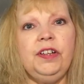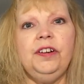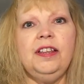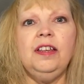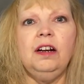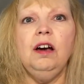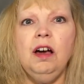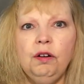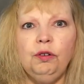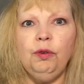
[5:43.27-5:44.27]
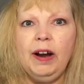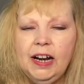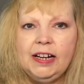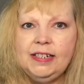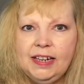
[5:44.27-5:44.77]
And I thought, oh, great
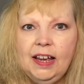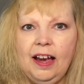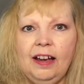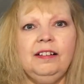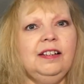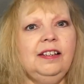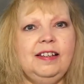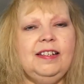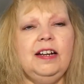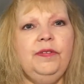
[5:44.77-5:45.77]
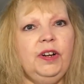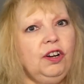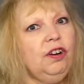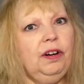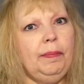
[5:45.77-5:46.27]
idea. Didn't even
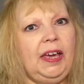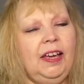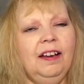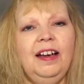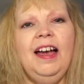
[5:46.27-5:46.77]
occur to me.